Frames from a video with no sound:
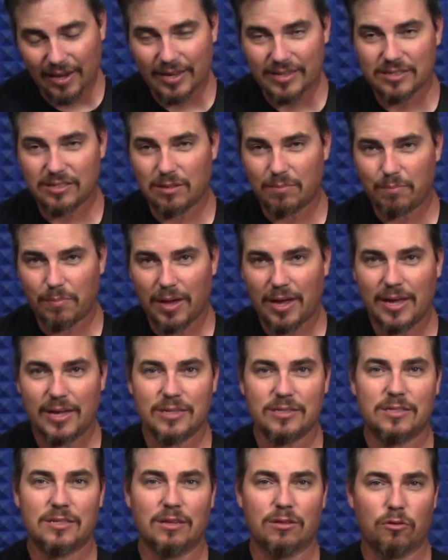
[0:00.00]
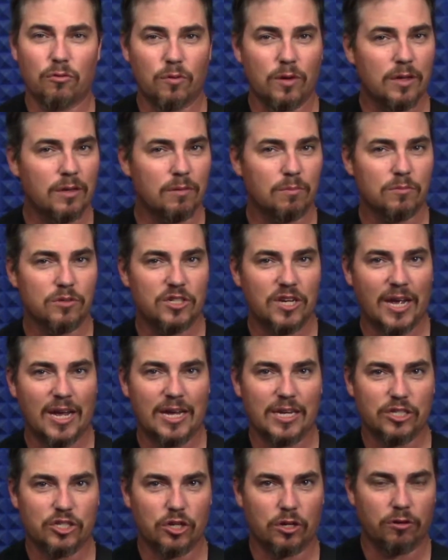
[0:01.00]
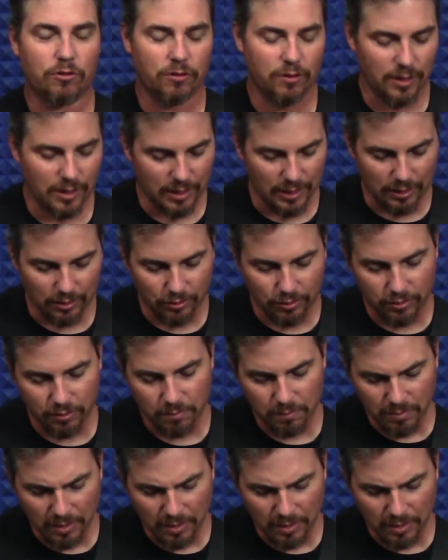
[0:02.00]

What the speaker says: as the bass and the rhythm change underneath,